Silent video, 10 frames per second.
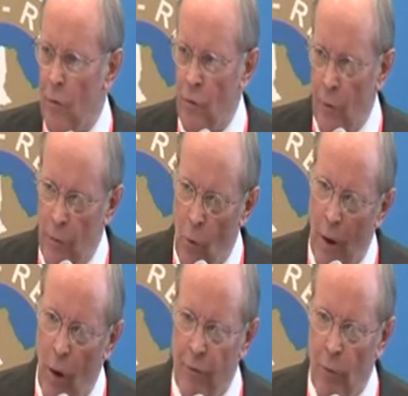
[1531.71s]
So quite
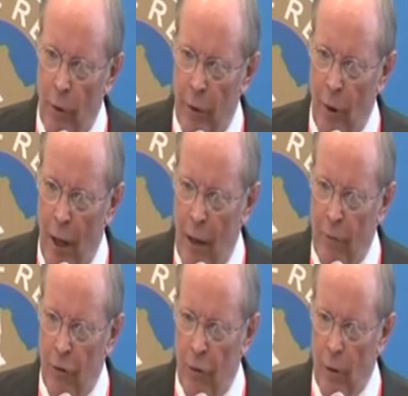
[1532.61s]
often what you'll have
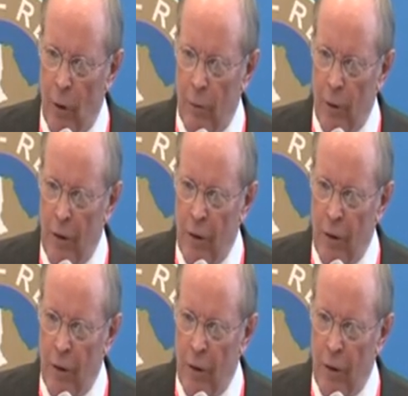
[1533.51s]
is in